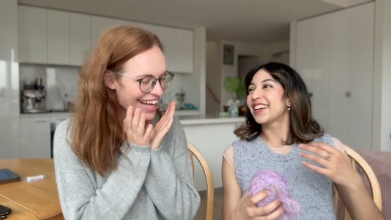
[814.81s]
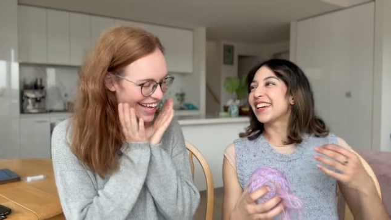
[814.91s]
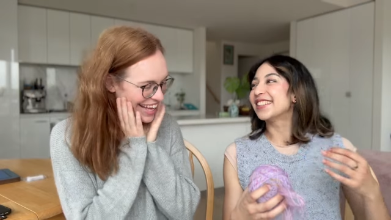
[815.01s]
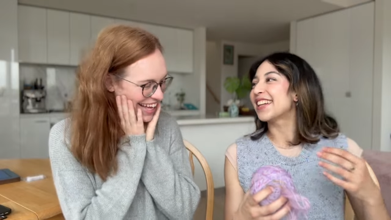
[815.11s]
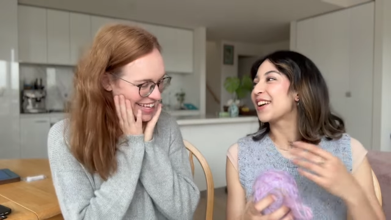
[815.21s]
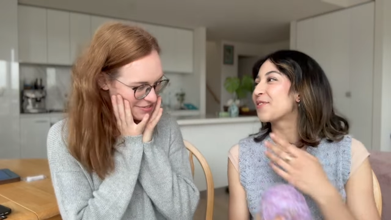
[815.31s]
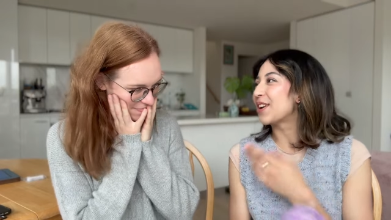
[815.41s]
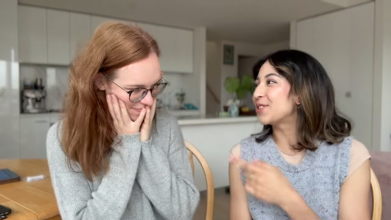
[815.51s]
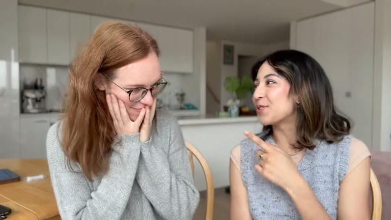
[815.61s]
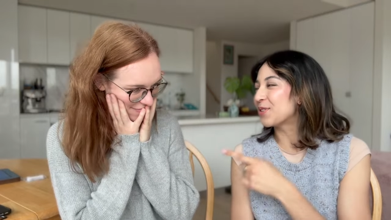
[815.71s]
Speaker 1: because like
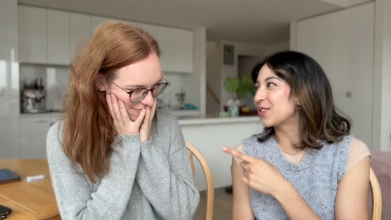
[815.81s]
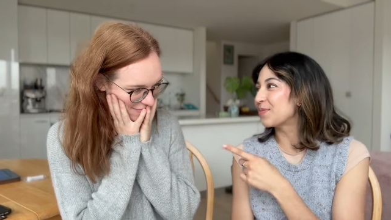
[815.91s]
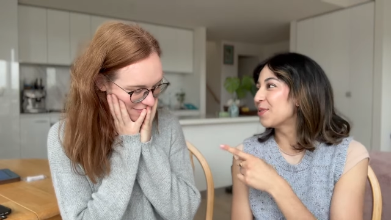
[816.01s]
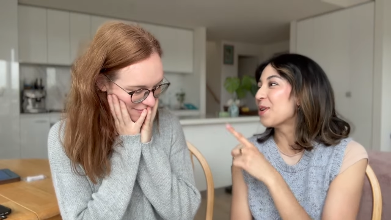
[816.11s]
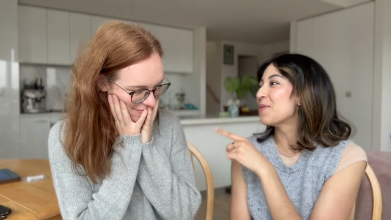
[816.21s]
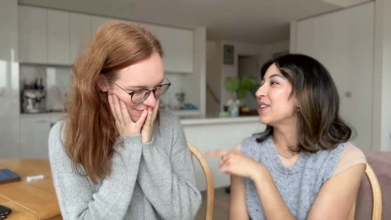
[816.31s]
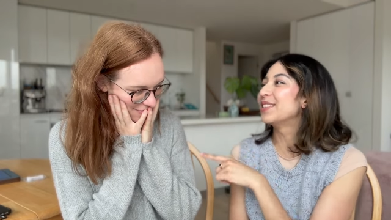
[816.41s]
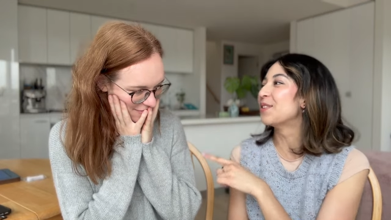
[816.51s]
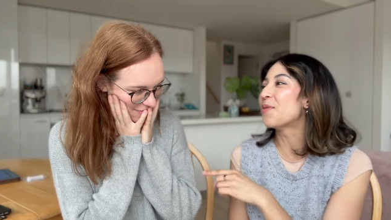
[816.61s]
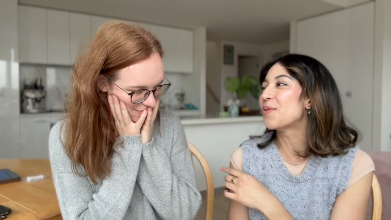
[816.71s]
we talked, no, it's
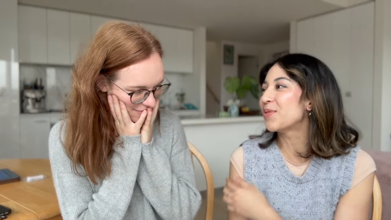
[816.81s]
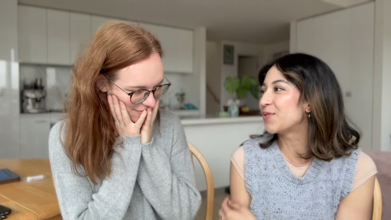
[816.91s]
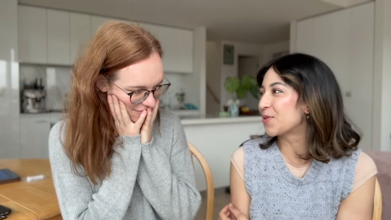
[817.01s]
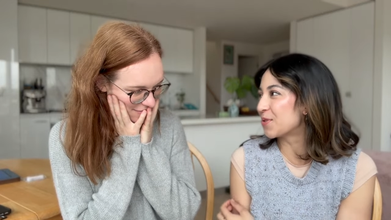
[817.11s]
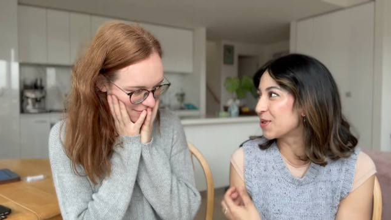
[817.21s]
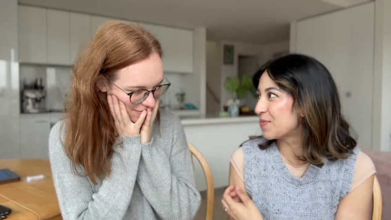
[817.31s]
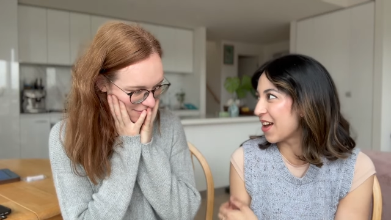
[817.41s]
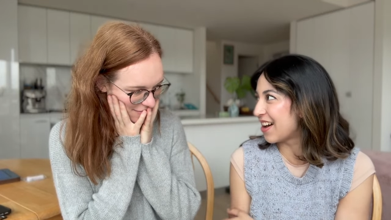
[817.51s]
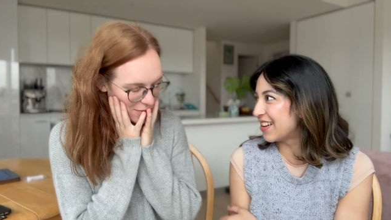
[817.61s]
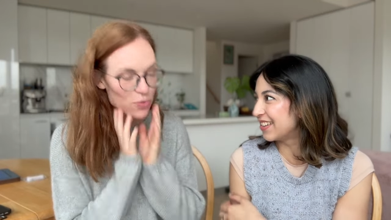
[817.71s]
not what we've talked
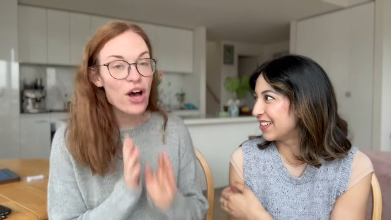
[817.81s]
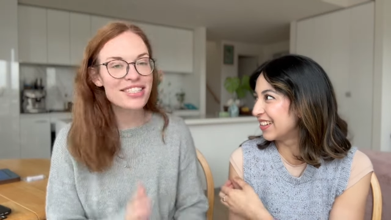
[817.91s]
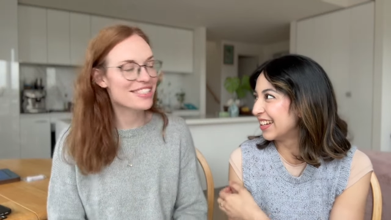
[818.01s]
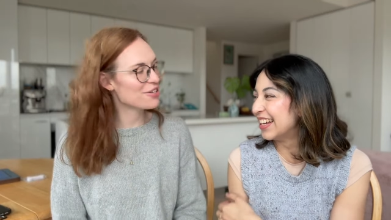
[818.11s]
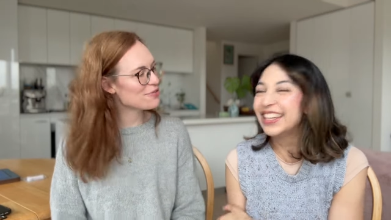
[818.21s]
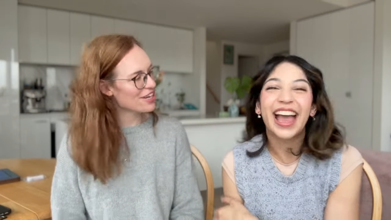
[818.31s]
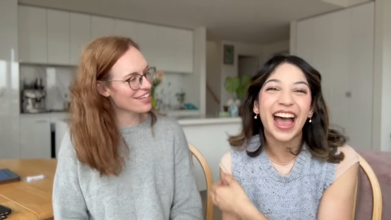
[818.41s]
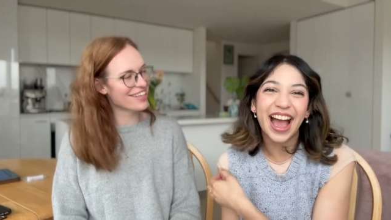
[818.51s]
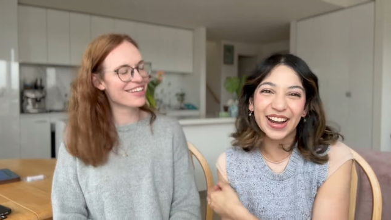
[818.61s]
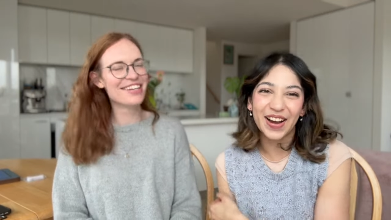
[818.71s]
about. What? You yeah,
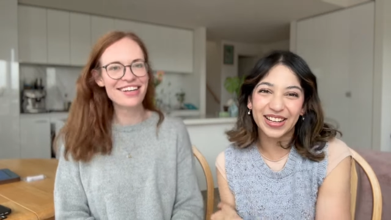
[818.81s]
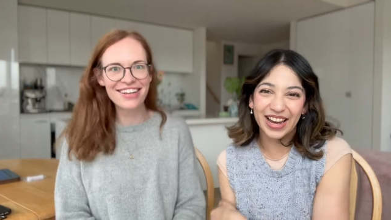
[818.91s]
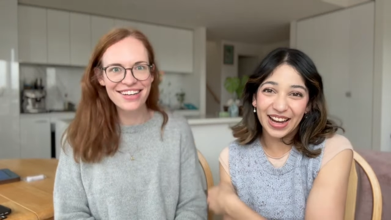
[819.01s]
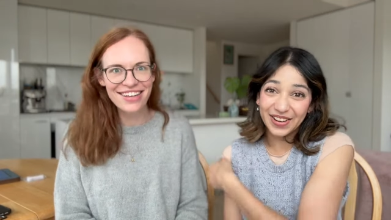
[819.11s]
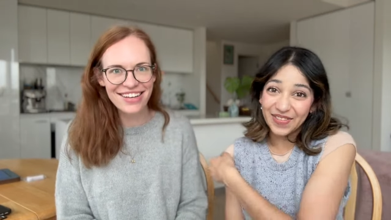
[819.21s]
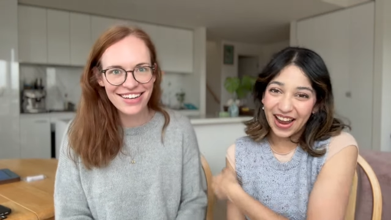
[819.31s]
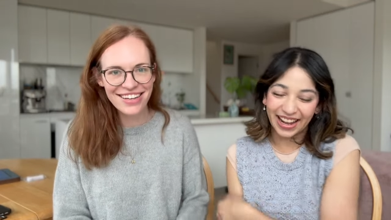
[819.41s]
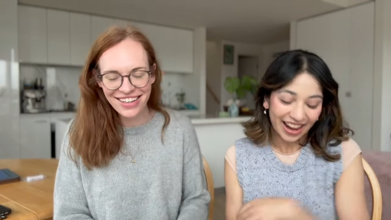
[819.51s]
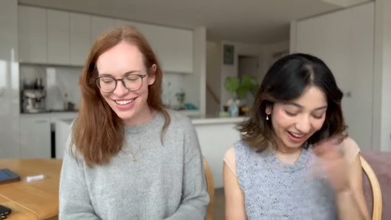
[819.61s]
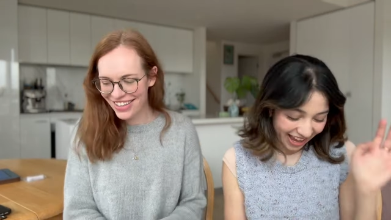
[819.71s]
I know, I changed my mind
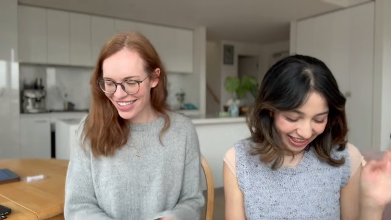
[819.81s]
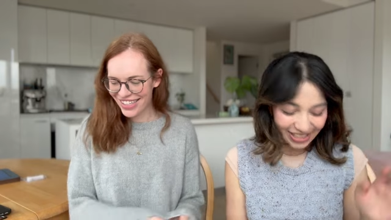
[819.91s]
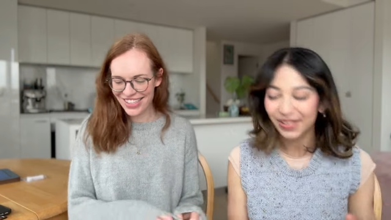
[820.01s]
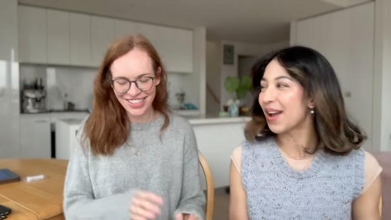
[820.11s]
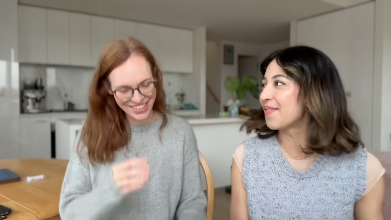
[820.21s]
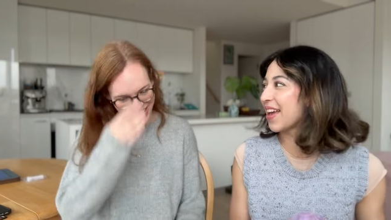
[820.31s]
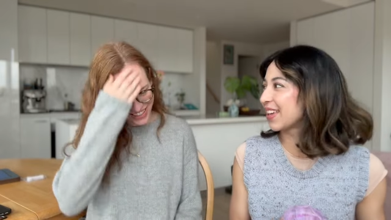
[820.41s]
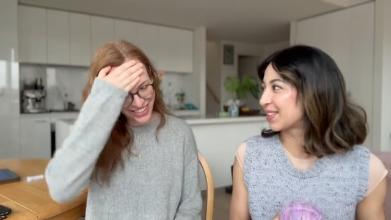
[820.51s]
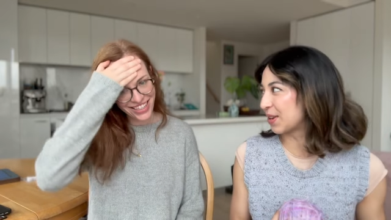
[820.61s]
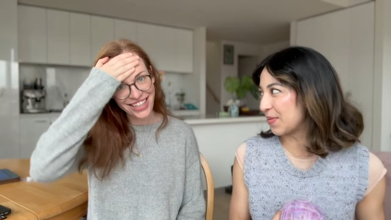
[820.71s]
again. Okay, that's why I'm like,
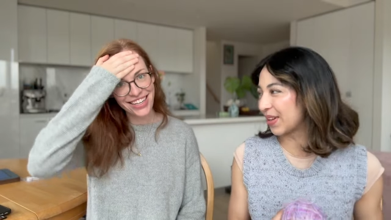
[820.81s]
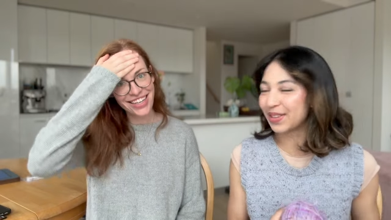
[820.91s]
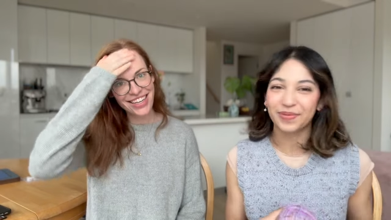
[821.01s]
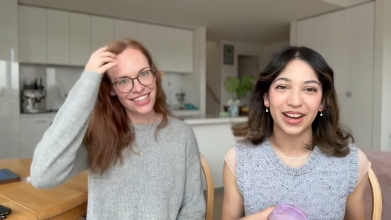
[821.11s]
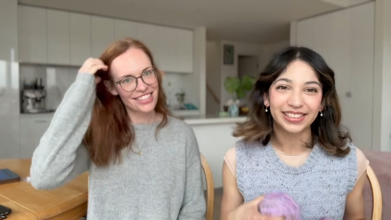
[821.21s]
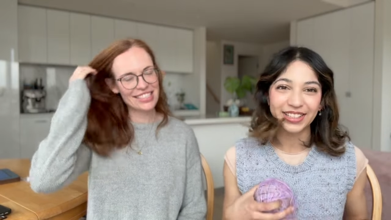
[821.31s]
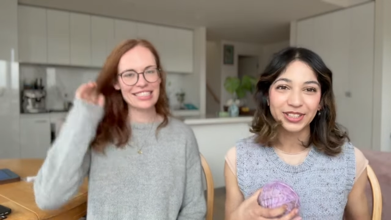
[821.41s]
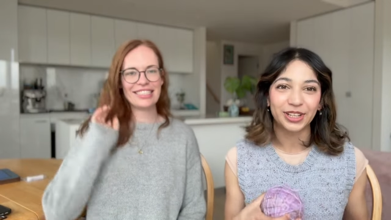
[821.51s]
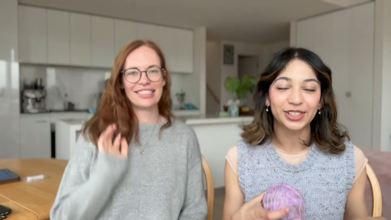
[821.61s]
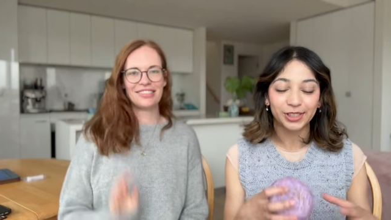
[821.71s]
it's going to be a surprise to you
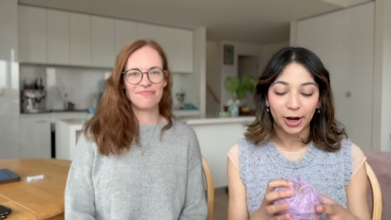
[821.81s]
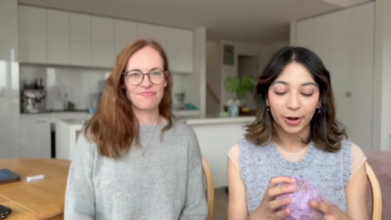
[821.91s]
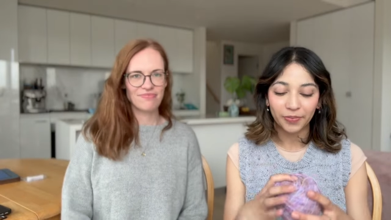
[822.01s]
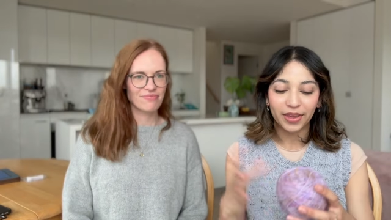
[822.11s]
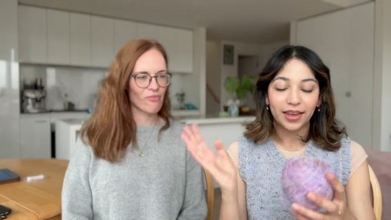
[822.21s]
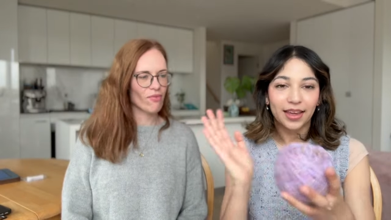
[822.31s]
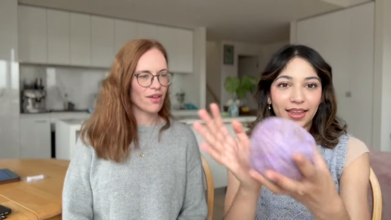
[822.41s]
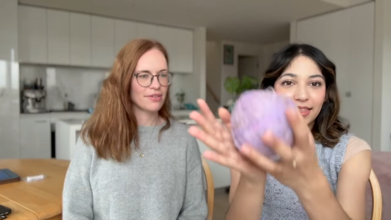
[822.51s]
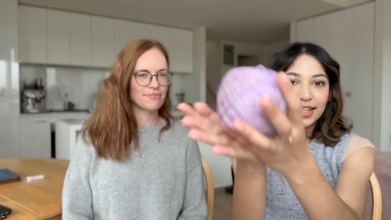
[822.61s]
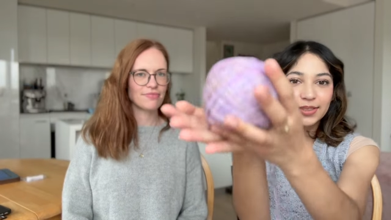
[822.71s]
too. So
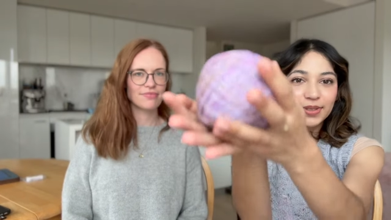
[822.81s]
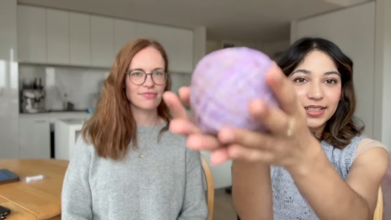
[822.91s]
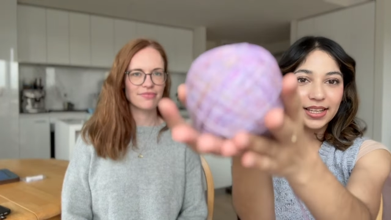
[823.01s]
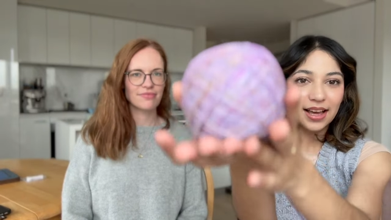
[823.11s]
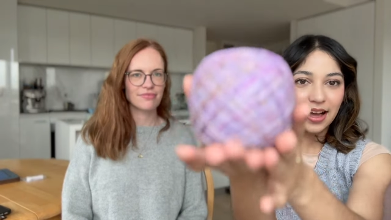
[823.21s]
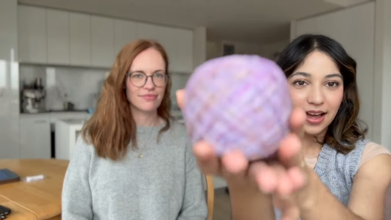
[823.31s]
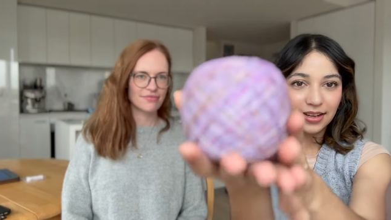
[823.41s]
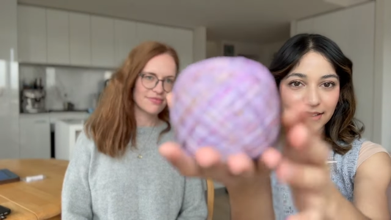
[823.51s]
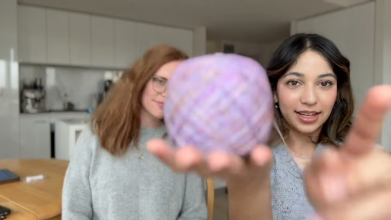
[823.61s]
this was the yarn